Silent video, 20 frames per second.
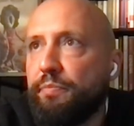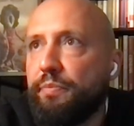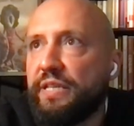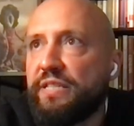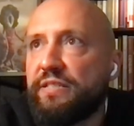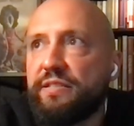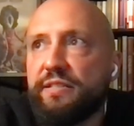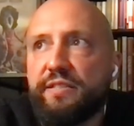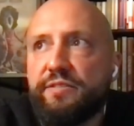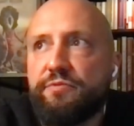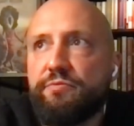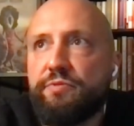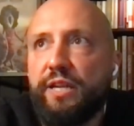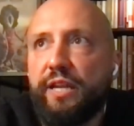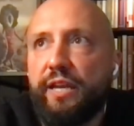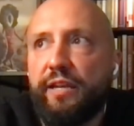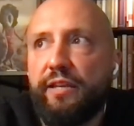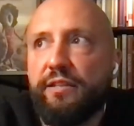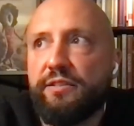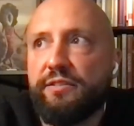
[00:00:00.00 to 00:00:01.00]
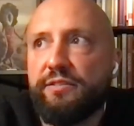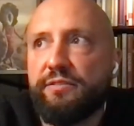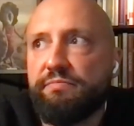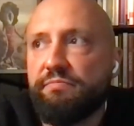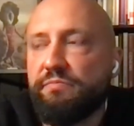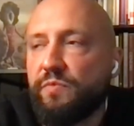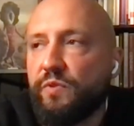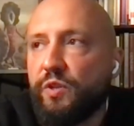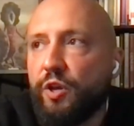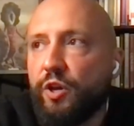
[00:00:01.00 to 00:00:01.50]
Business related,
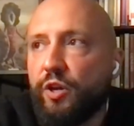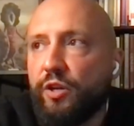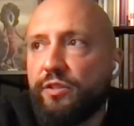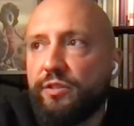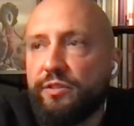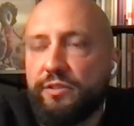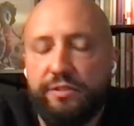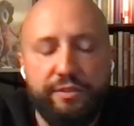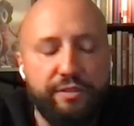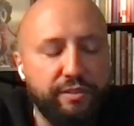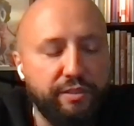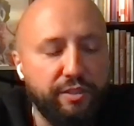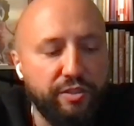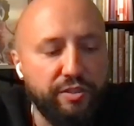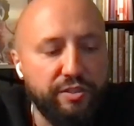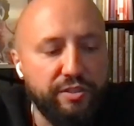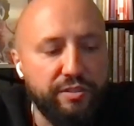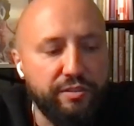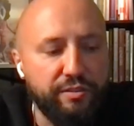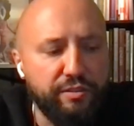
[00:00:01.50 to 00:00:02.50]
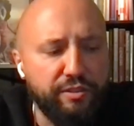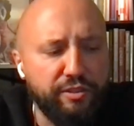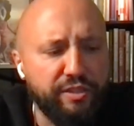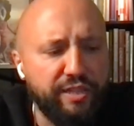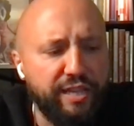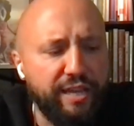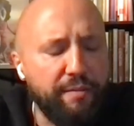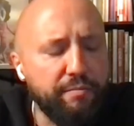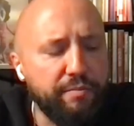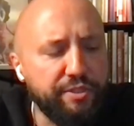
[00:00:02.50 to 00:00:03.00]
not
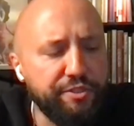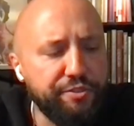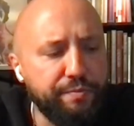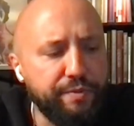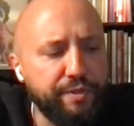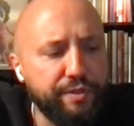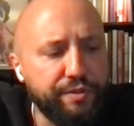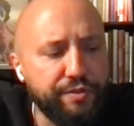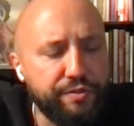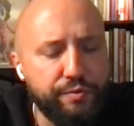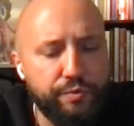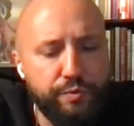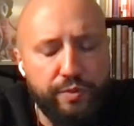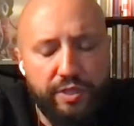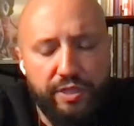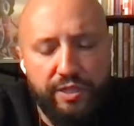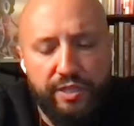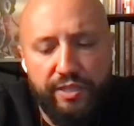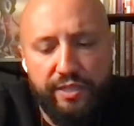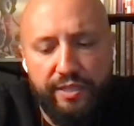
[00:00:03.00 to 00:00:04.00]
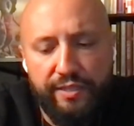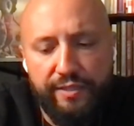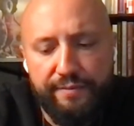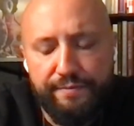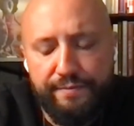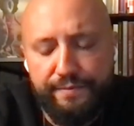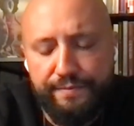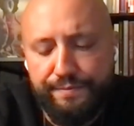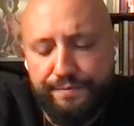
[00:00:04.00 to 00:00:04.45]
that much, because you